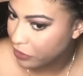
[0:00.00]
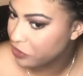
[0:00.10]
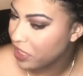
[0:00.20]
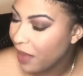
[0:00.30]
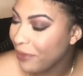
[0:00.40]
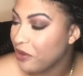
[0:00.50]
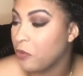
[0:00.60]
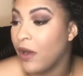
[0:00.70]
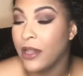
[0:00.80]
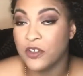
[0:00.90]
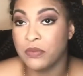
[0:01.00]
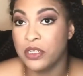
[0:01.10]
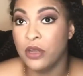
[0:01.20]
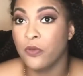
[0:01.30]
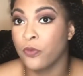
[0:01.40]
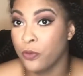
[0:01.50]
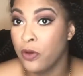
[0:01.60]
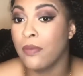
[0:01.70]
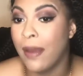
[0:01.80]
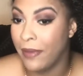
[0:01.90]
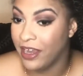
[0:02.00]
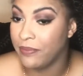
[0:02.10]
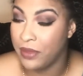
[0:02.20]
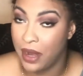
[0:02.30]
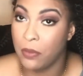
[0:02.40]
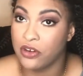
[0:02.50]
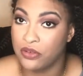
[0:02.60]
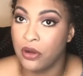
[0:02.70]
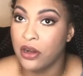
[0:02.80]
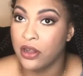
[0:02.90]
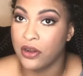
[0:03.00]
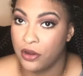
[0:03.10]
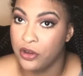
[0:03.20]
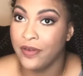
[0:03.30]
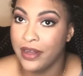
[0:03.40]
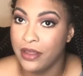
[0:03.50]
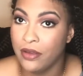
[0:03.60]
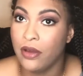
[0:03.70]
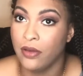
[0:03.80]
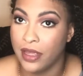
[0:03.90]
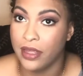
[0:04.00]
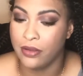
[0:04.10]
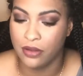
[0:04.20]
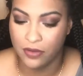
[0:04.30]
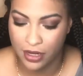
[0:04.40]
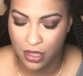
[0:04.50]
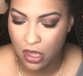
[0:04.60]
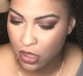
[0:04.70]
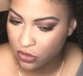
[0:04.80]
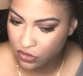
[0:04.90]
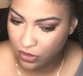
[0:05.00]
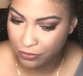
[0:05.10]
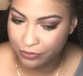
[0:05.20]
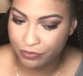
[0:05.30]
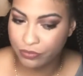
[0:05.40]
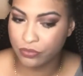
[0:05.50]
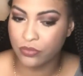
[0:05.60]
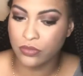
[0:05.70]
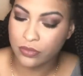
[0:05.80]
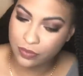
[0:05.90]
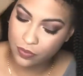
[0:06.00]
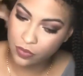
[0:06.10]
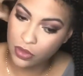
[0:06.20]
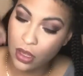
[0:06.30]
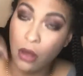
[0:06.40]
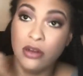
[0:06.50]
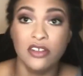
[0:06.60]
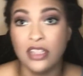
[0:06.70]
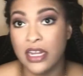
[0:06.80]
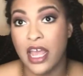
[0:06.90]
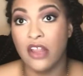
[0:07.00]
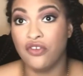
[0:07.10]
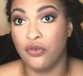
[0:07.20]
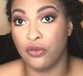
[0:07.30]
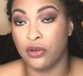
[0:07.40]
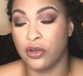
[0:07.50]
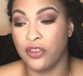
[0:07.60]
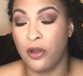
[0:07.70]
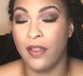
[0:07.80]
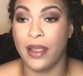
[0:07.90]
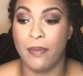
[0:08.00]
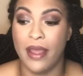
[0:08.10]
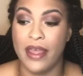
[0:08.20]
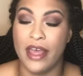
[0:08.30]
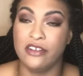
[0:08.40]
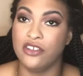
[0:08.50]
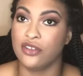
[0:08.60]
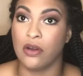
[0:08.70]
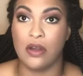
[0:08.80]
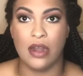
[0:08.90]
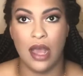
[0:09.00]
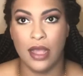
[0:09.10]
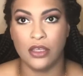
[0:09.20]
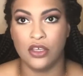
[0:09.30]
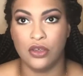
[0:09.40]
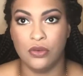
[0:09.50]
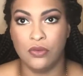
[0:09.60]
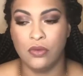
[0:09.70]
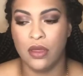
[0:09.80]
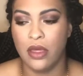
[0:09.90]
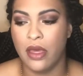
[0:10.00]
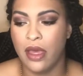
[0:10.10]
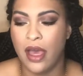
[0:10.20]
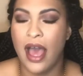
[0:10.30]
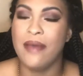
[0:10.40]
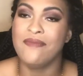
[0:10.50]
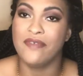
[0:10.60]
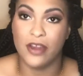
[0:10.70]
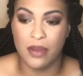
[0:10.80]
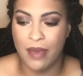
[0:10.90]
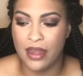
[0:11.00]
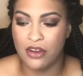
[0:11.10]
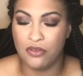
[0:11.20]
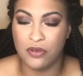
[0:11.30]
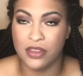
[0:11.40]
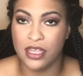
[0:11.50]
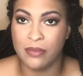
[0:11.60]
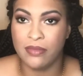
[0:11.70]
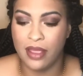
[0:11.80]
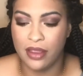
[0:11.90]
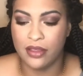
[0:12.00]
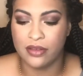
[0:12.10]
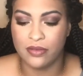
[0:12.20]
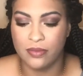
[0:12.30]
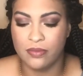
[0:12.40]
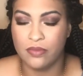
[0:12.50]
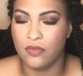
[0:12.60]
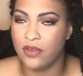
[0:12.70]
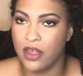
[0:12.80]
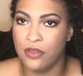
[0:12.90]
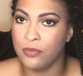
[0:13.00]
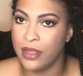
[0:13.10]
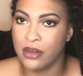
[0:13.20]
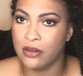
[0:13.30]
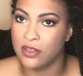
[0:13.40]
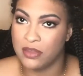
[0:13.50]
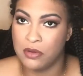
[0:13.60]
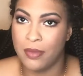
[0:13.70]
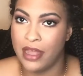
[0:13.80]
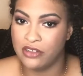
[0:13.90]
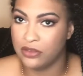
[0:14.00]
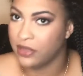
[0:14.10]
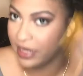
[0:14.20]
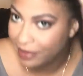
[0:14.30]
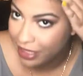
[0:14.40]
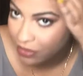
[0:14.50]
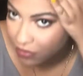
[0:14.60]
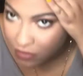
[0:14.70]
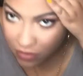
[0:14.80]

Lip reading: So y'all are about to watch me ruin my makeup that I worked so hard on. Are you ready? Okay, great. So, oh, this is not an edge tutorial though. Like, my edges are not cute. I'm very bad at doing them. Like, when other black girls see me when my edges are done, I'd be like,